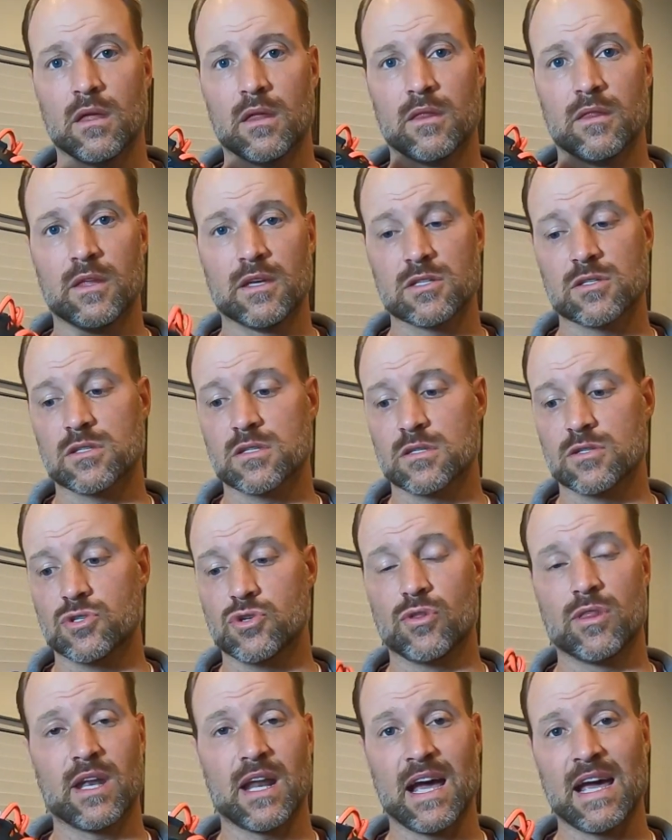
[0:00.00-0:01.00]
This
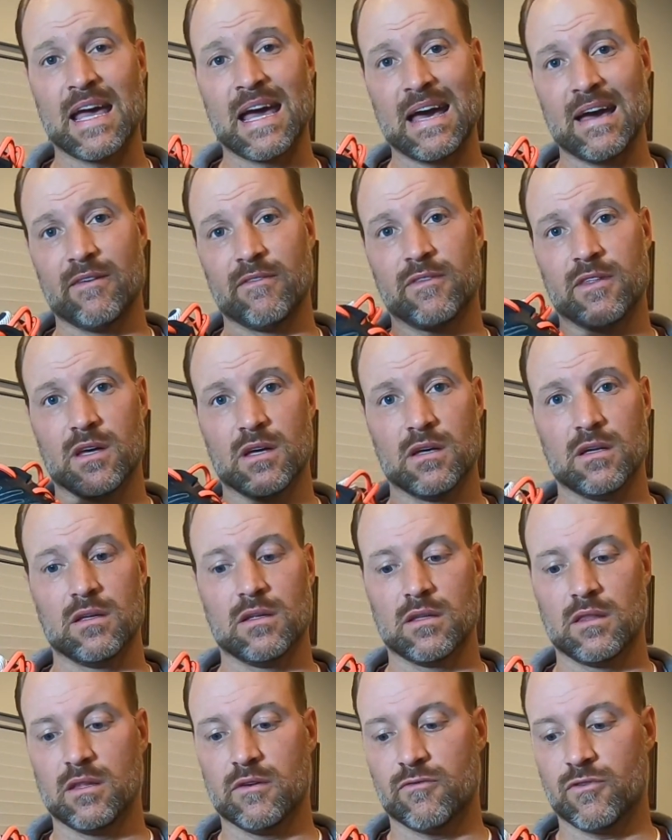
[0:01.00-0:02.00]
shoe that I have,
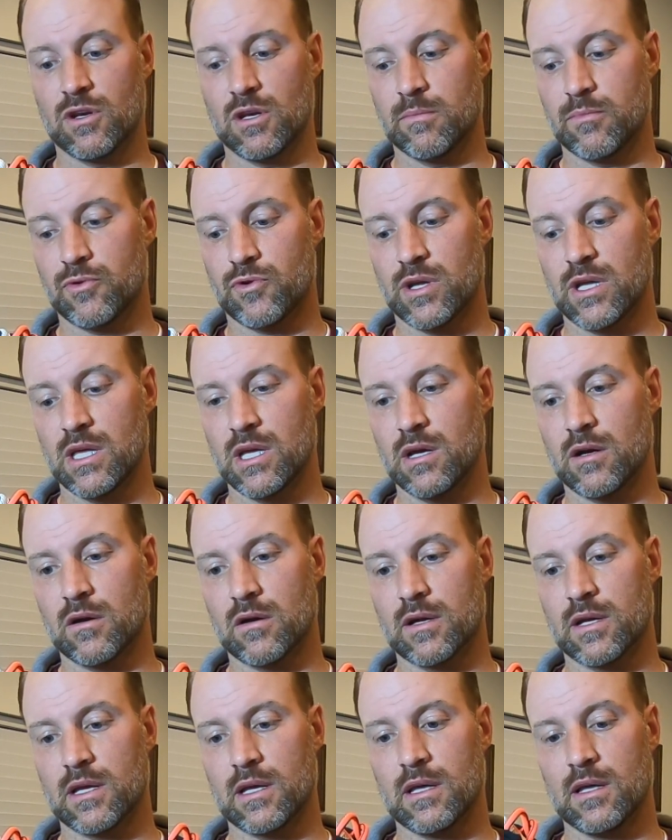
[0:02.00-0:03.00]
the Freedom 3
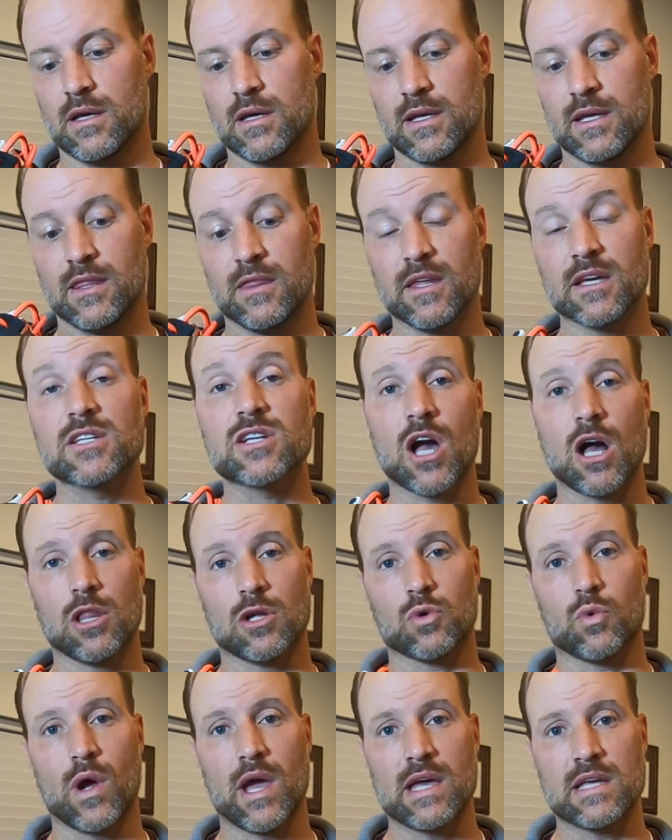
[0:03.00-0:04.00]
here in this
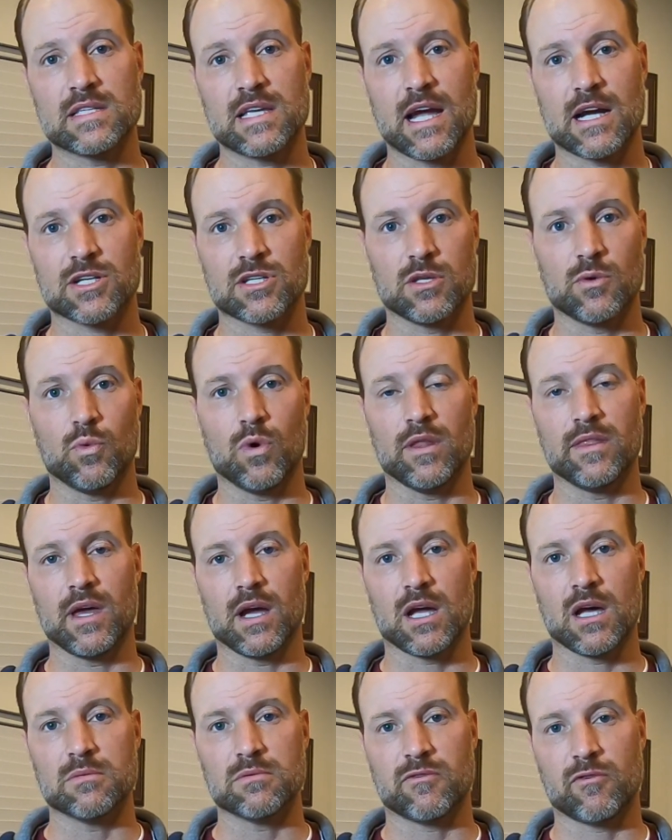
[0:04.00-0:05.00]
colorway, is actually one that
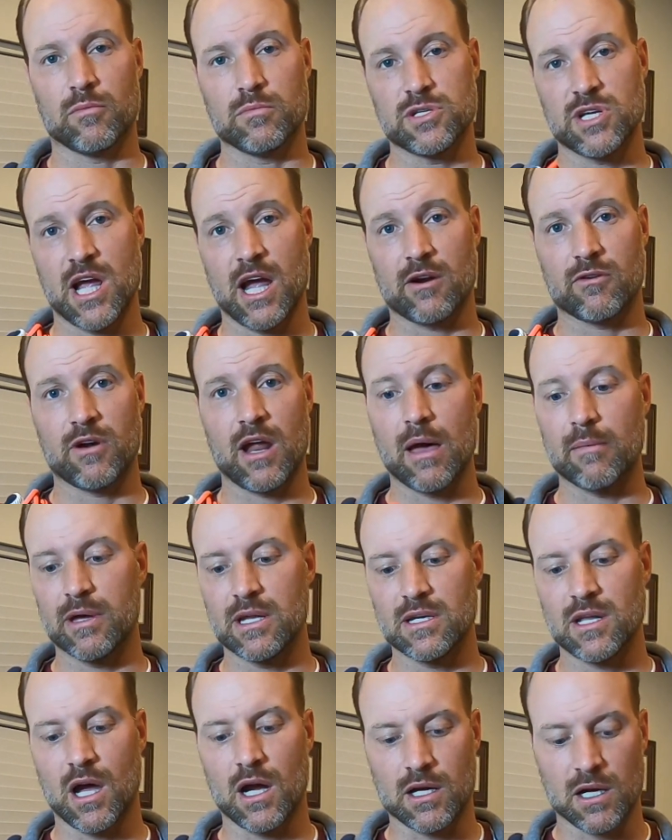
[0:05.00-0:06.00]
comes from
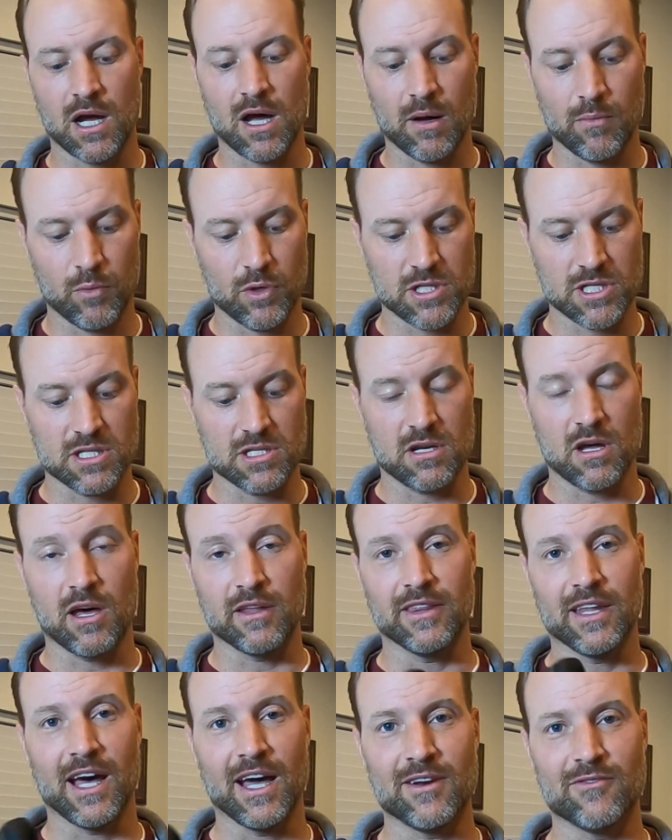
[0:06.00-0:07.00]
jackrabbit.com, which is an
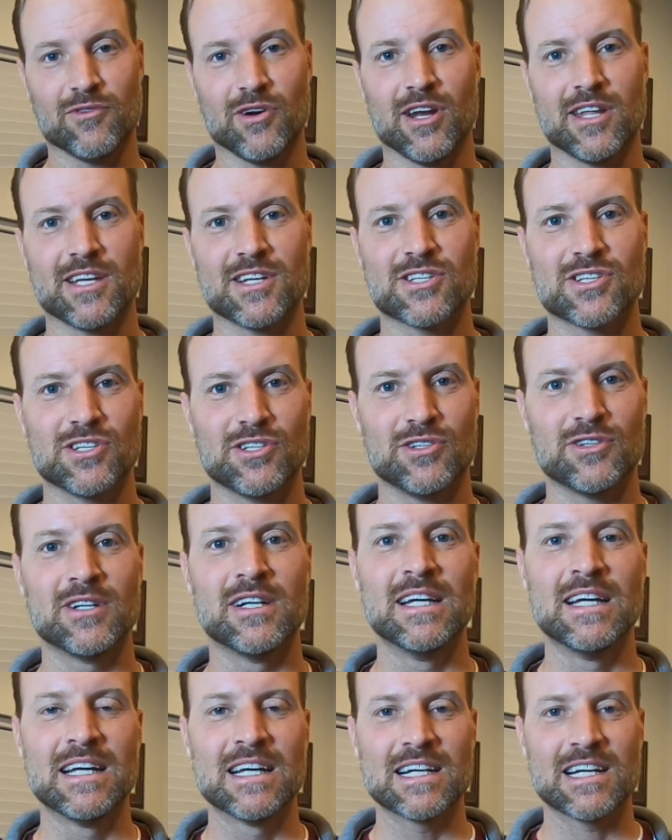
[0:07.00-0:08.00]
online running shoe
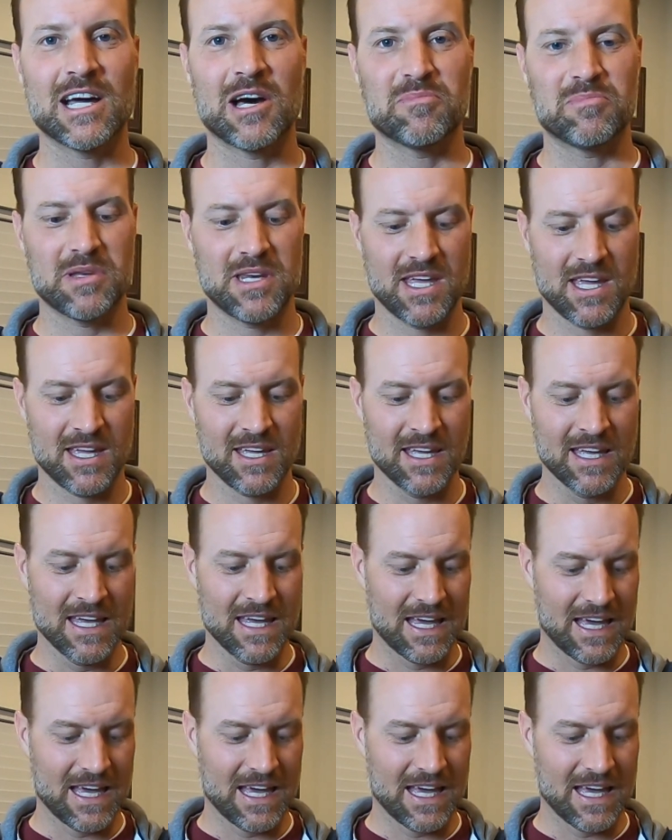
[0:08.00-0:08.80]
company,